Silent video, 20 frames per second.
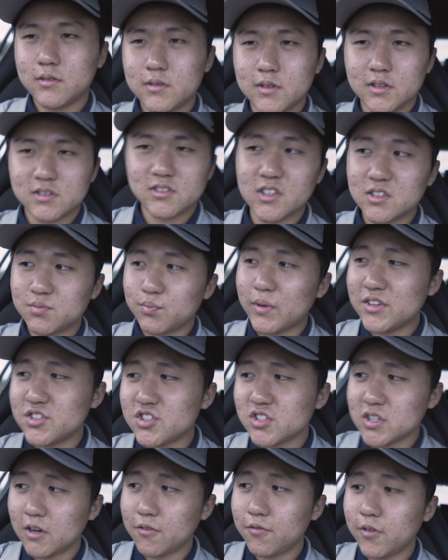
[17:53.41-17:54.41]
the
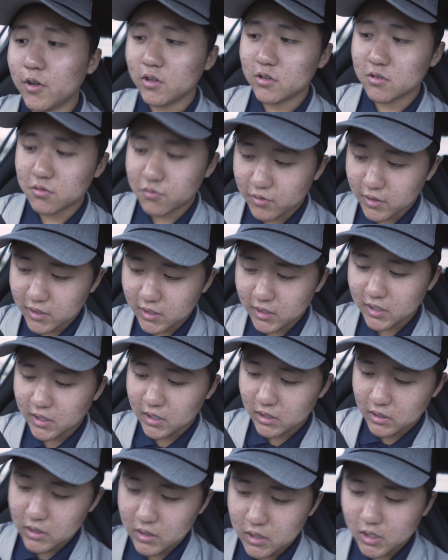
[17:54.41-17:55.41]
suspension I feel is really
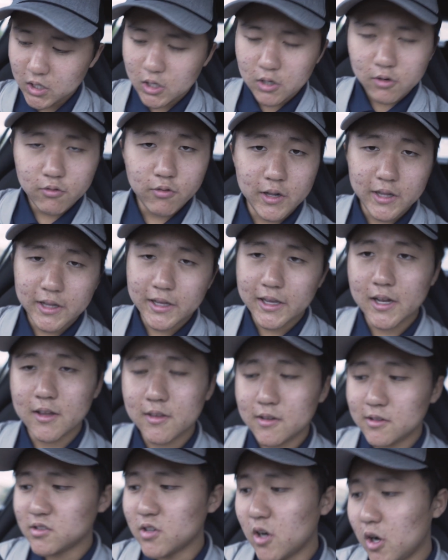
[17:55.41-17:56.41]
good in
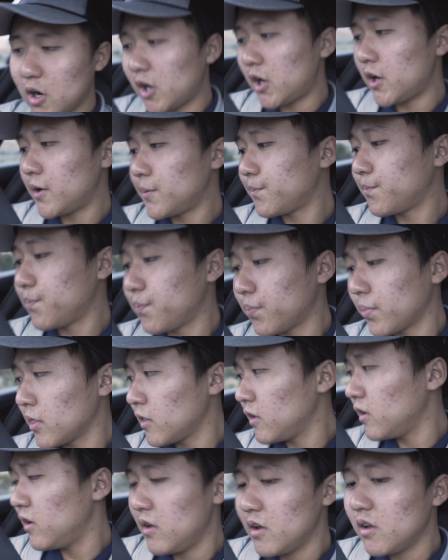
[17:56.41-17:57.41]
this car.
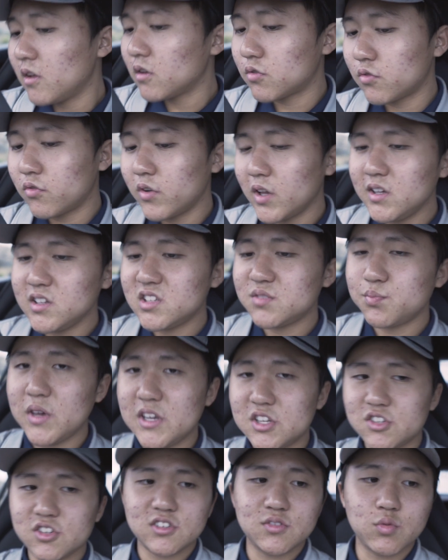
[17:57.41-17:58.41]
It's really
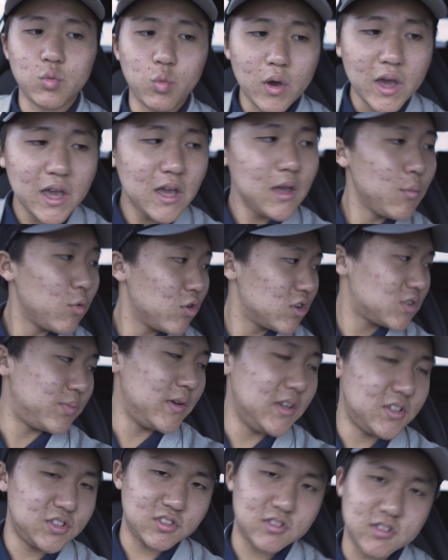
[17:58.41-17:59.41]
spacious, way more
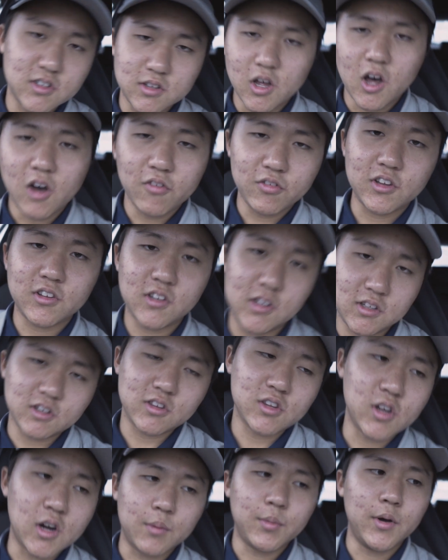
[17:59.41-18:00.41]
spacious than obviously
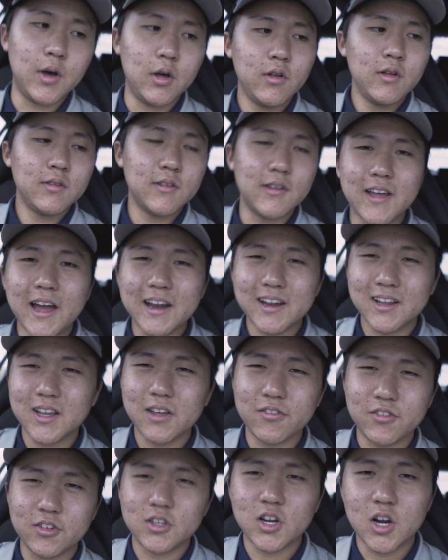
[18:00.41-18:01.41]
the Turbo, the
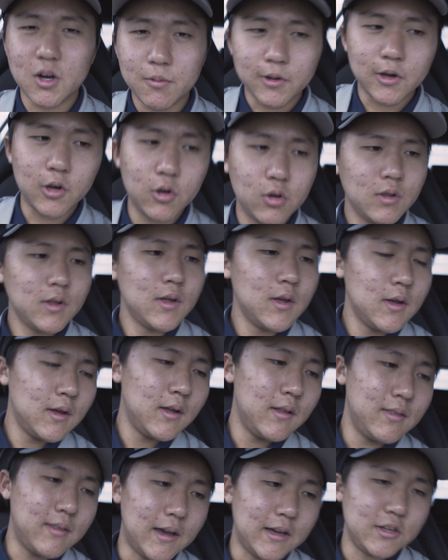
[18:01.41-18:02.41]
911 Turbo
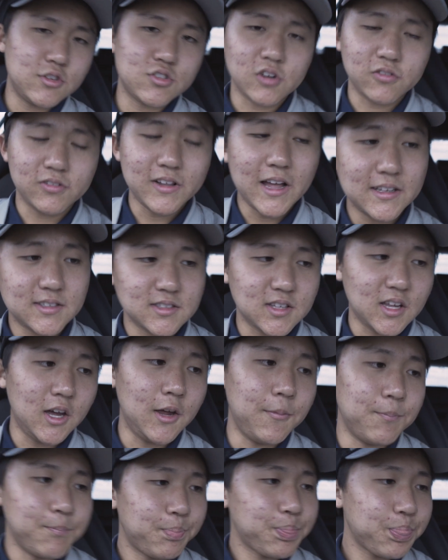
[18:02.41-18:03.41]
that I drove last
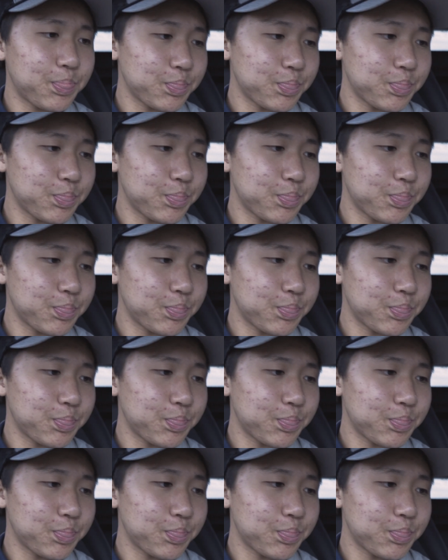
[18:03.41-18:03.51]
time.